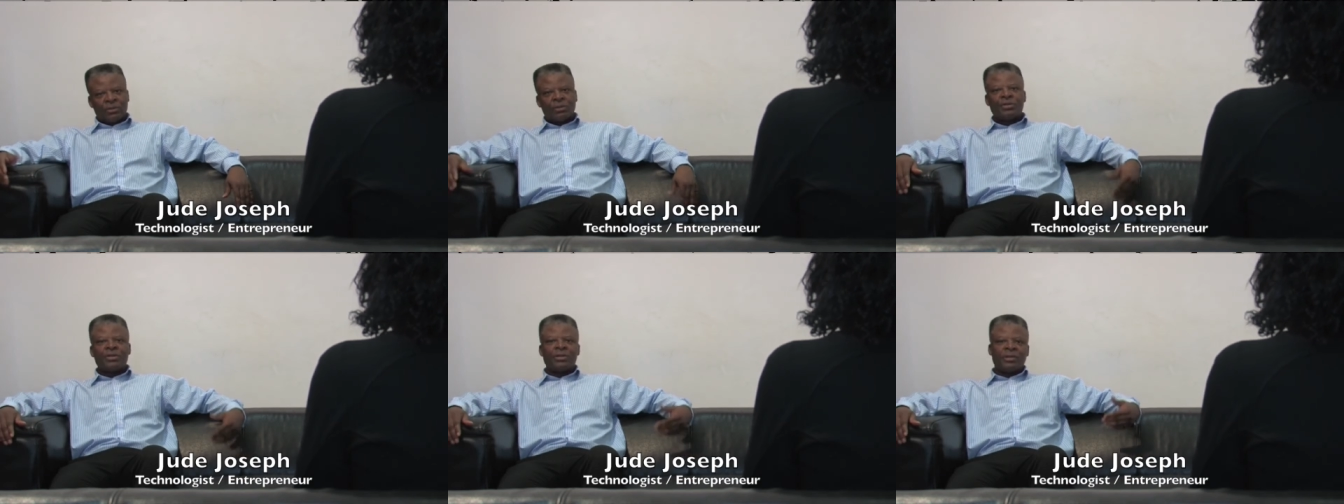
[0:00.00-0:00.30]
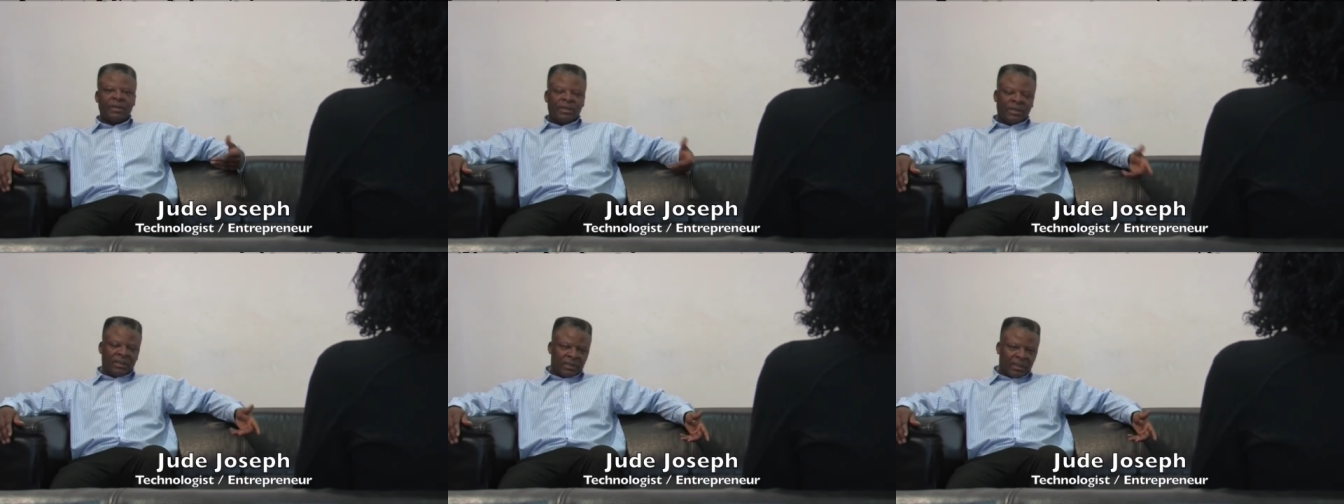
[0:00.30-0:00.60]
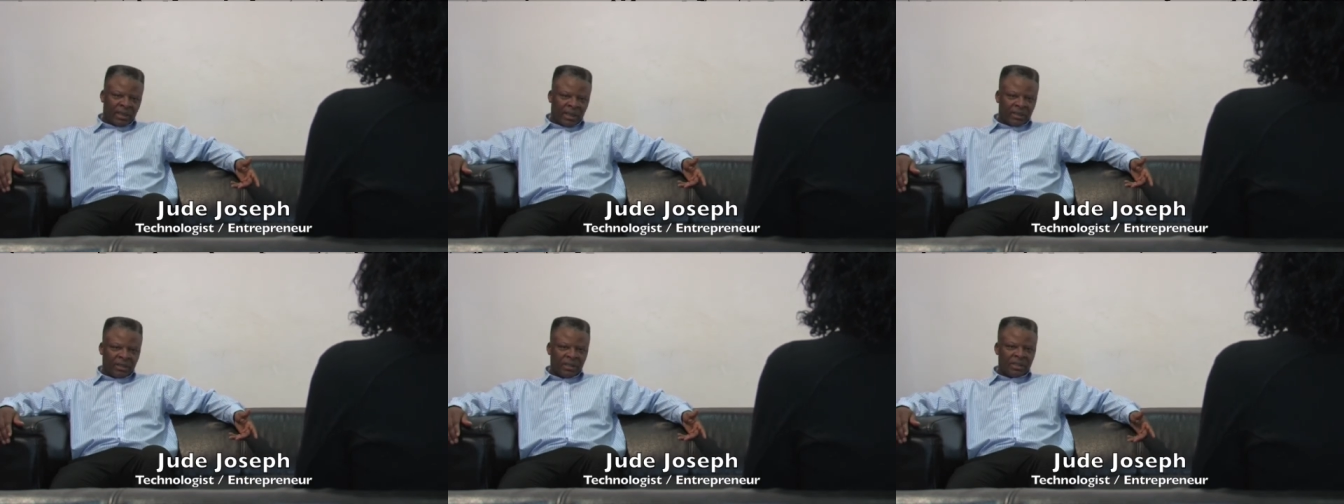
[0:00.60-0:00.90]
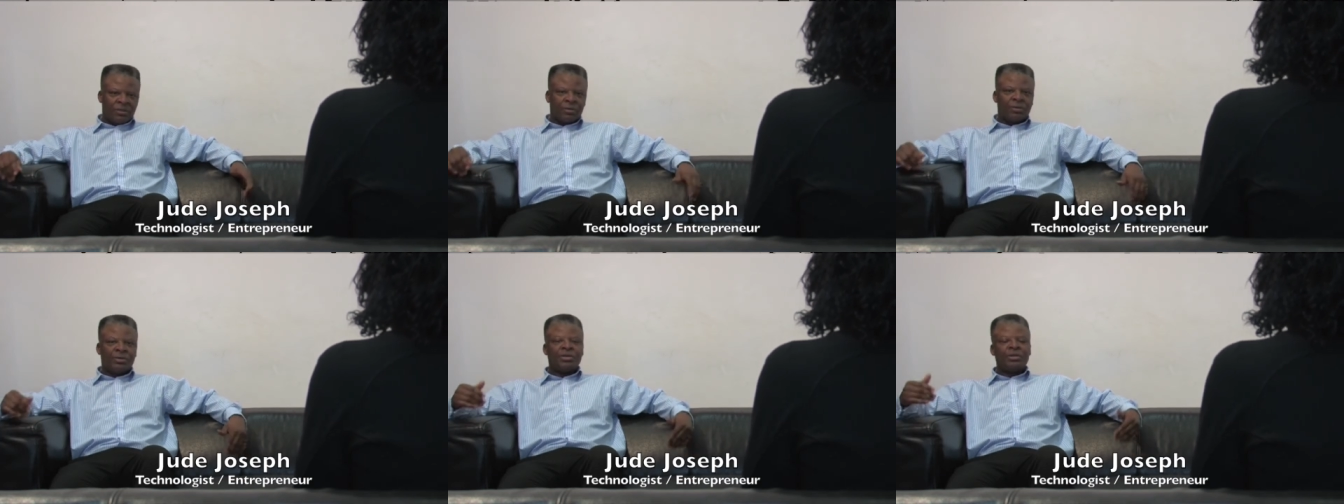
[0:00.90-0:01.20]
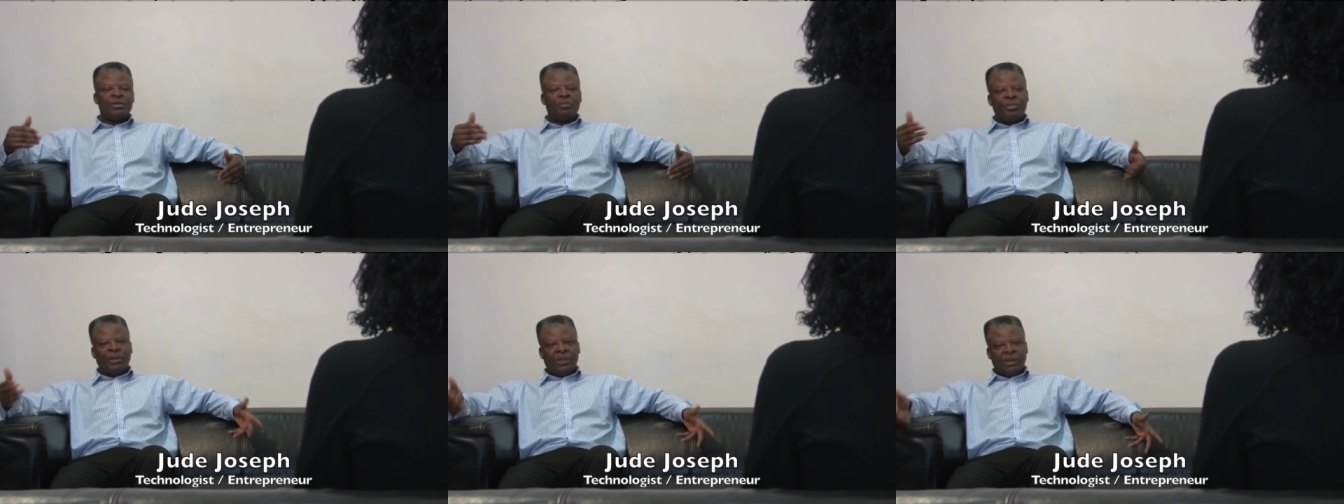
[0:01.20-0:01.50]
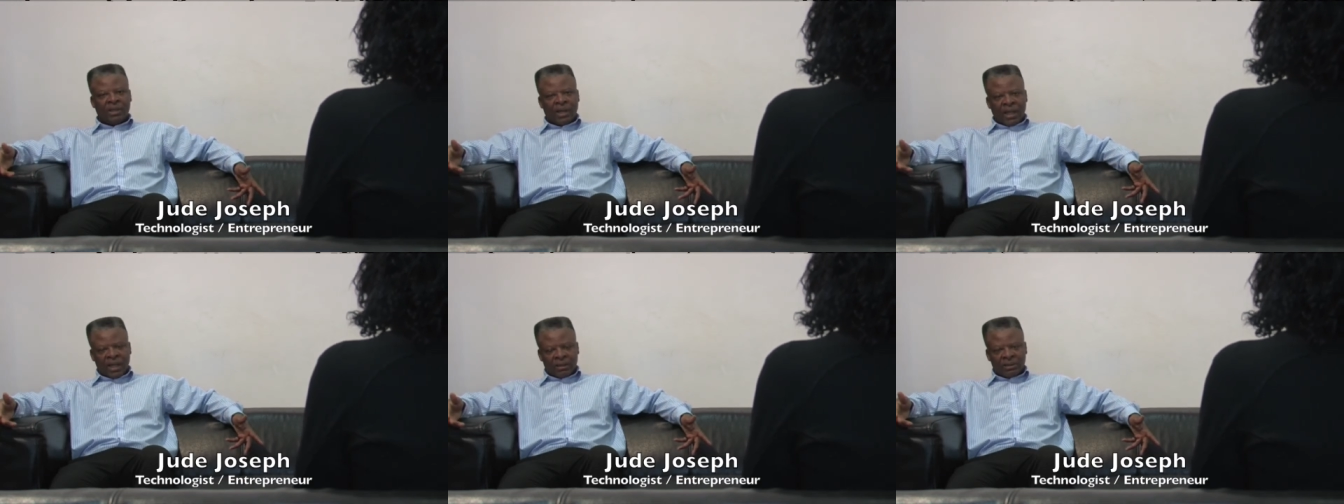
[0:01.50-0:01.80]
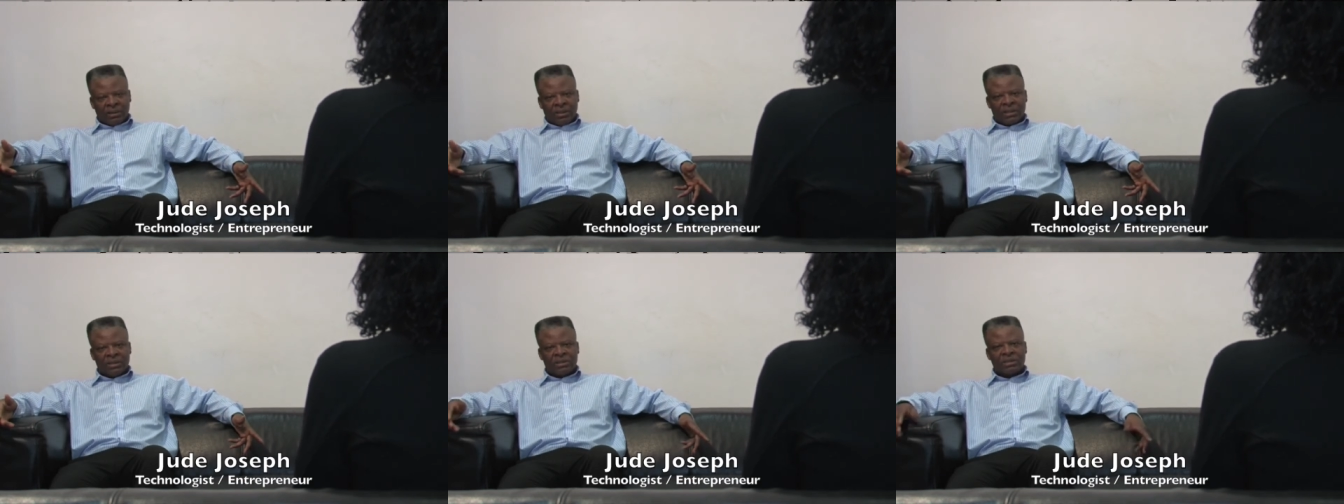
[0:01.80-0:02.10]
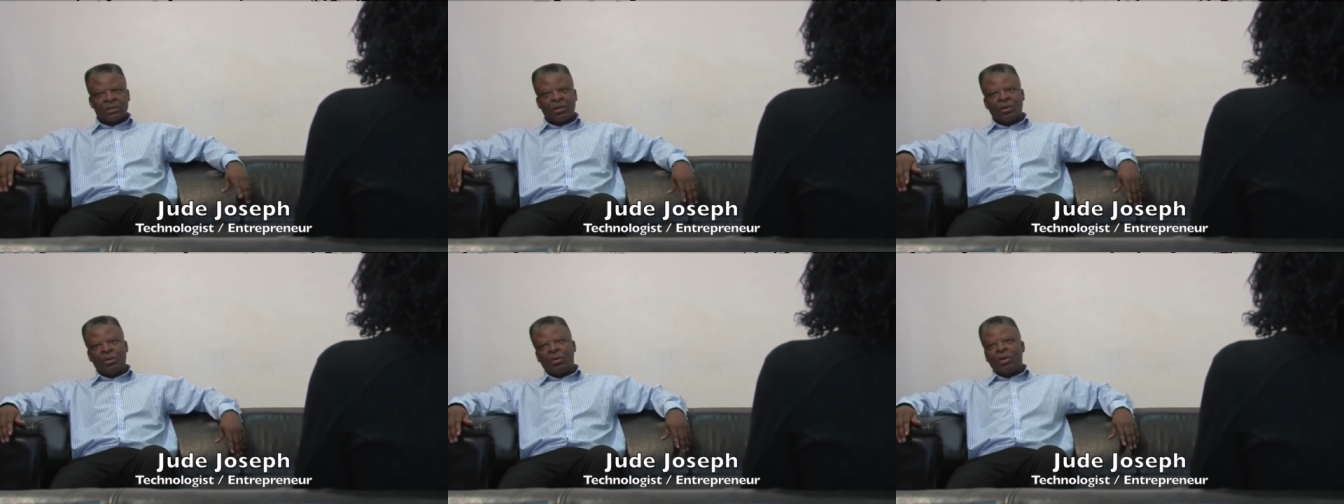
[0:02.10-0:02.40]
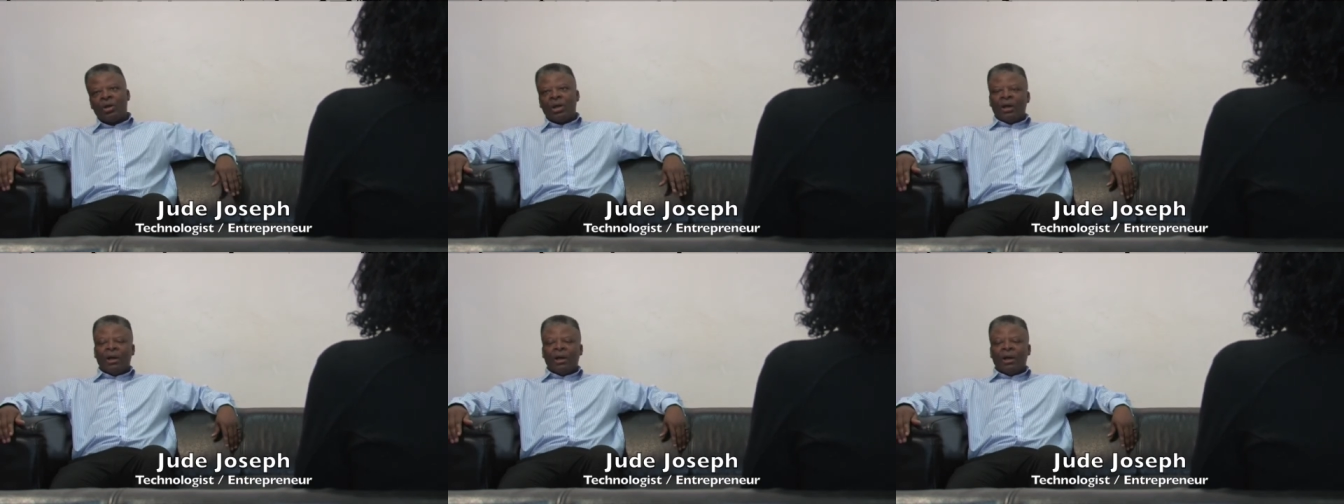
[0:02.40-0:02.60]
or you should think like this, or you should be like this. So